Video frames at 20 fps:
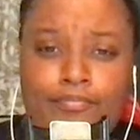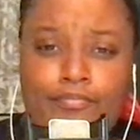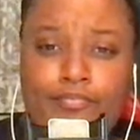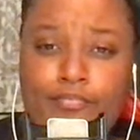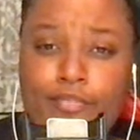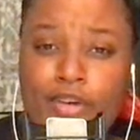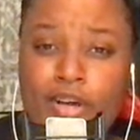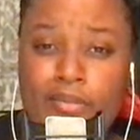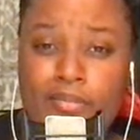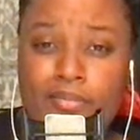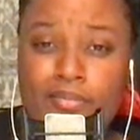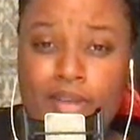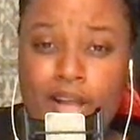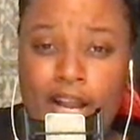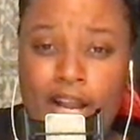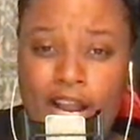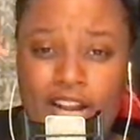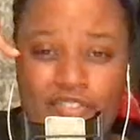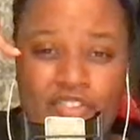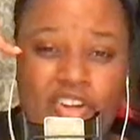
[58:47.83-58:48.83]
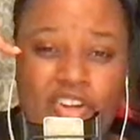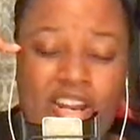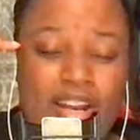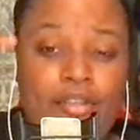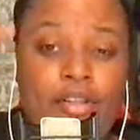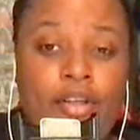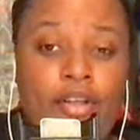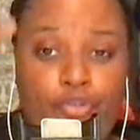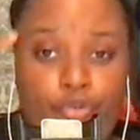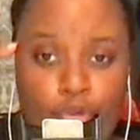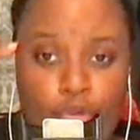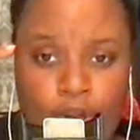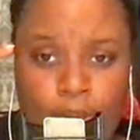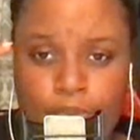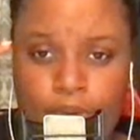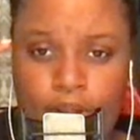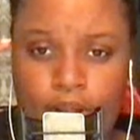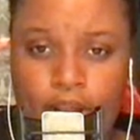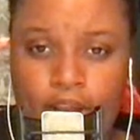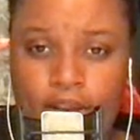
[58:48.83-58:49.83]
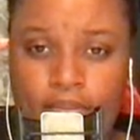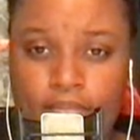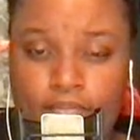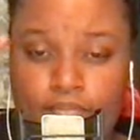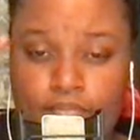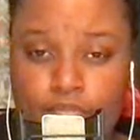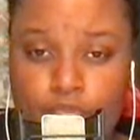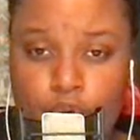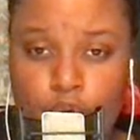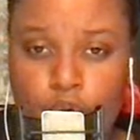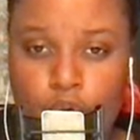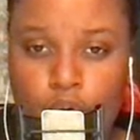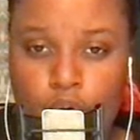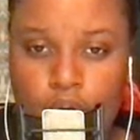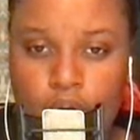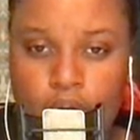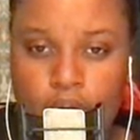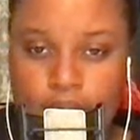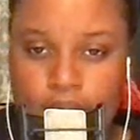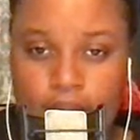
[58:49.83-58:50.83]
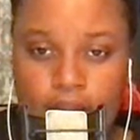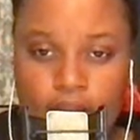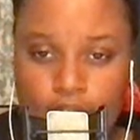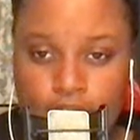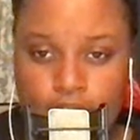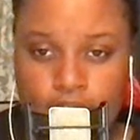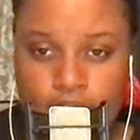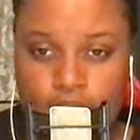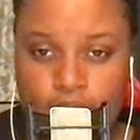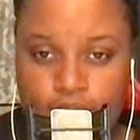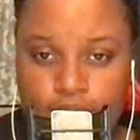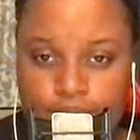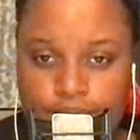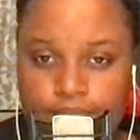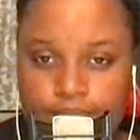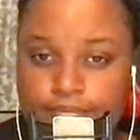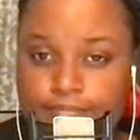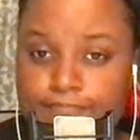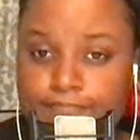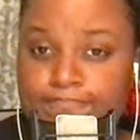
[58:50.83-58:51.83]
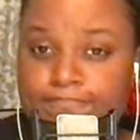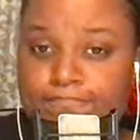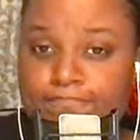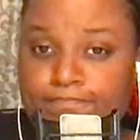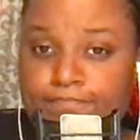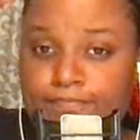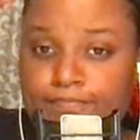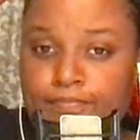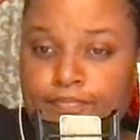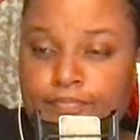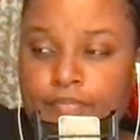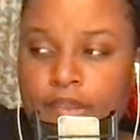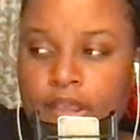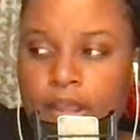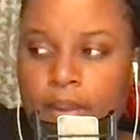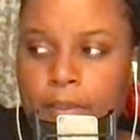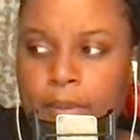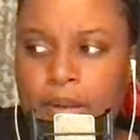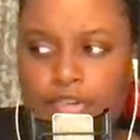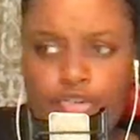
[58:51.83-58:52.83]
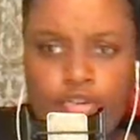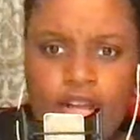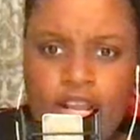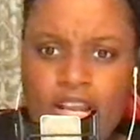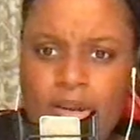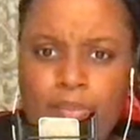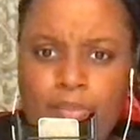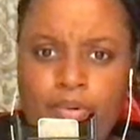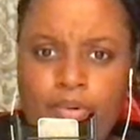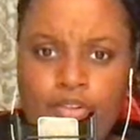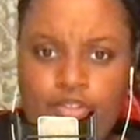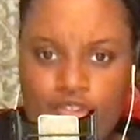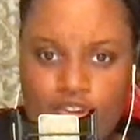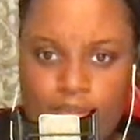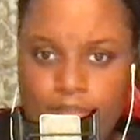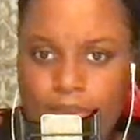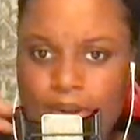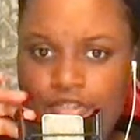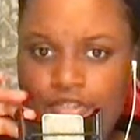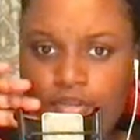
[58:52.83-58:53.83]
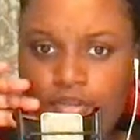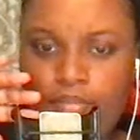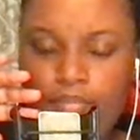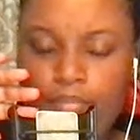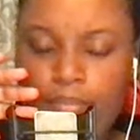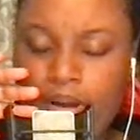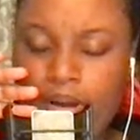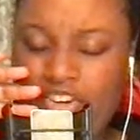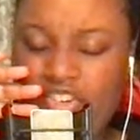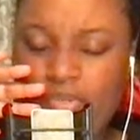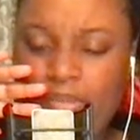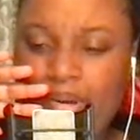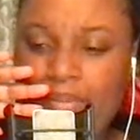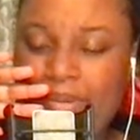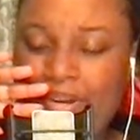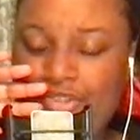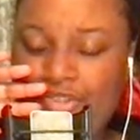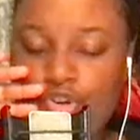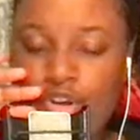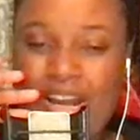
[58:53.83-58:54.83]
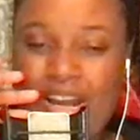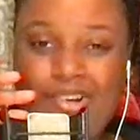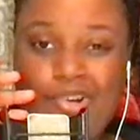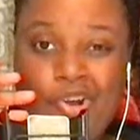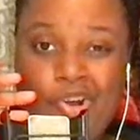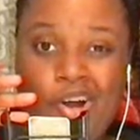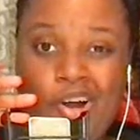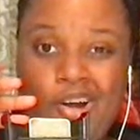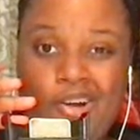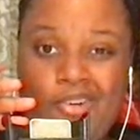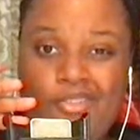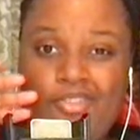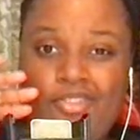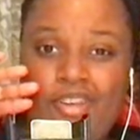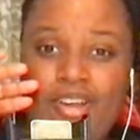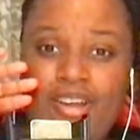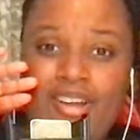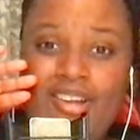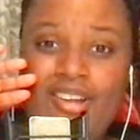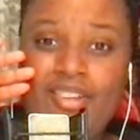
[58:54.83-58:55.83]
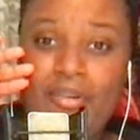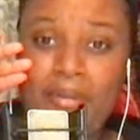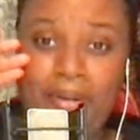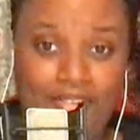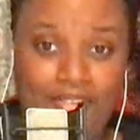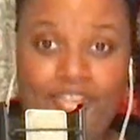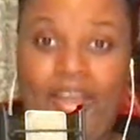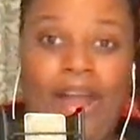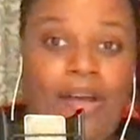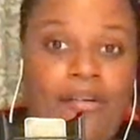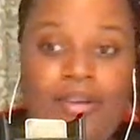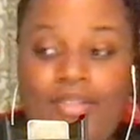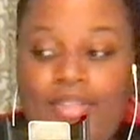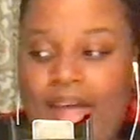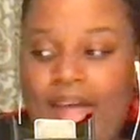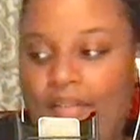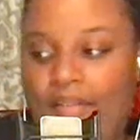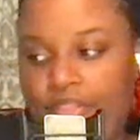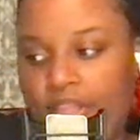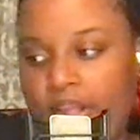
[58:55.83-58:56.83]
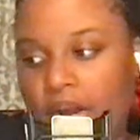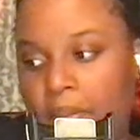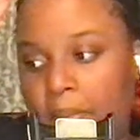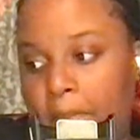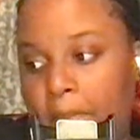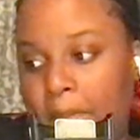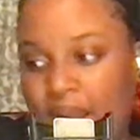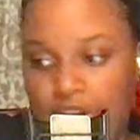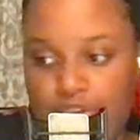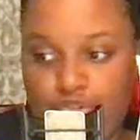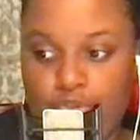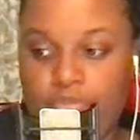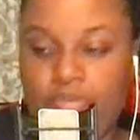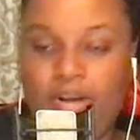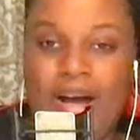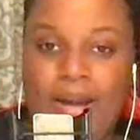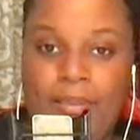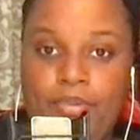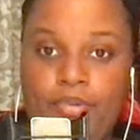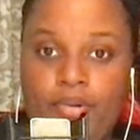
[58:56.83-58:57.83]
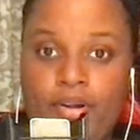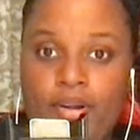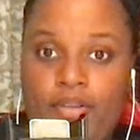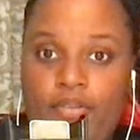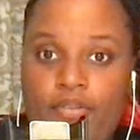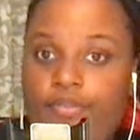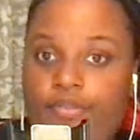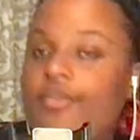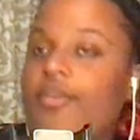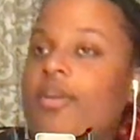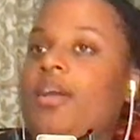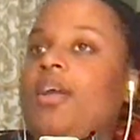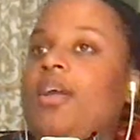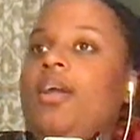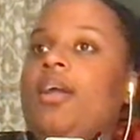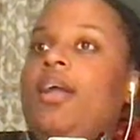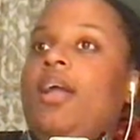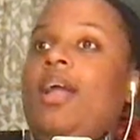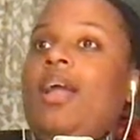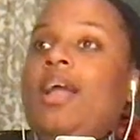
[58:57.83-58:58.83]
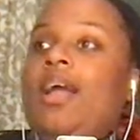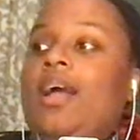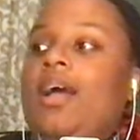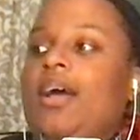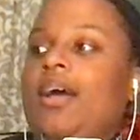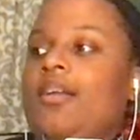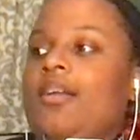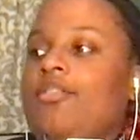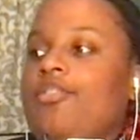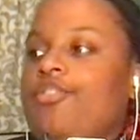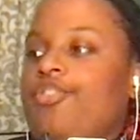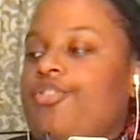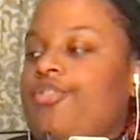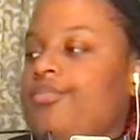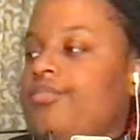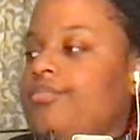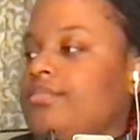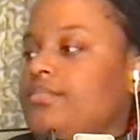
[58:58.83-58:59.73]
well, I kind of look at it like a screenplay or a narrative. Major arcana points are the basic major arcana cards that are exactly that. They are major plot points. And